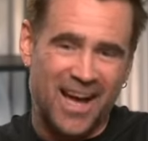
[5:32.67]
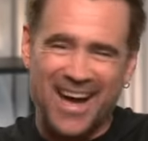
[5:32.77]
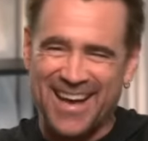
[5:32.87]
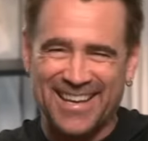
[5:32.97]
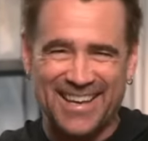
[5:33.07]

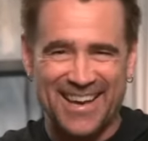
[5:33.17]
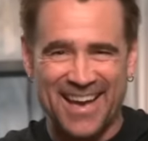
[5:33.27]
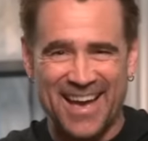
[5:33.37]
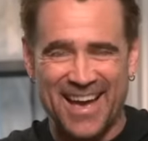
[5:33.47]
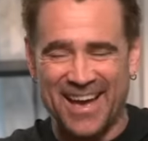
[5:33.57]
Ah,
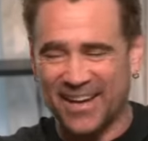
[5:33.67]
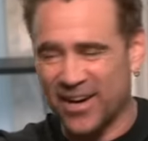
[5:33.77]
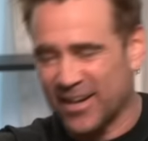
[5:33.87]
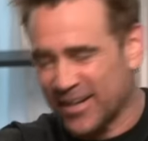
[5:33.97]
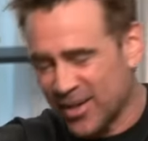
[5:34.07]
yeah.
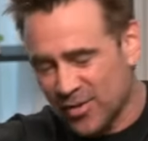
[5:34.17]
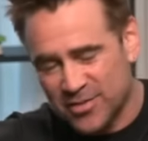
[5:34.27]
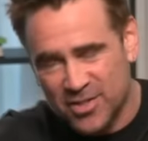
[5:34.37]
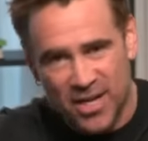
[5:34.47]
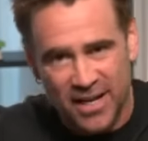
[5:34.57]
God, I
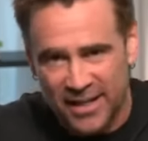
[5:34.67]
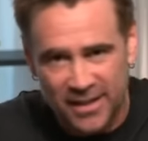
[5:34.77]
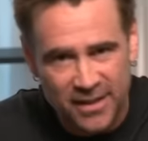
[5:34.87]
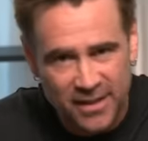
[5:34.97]
loved Jenny.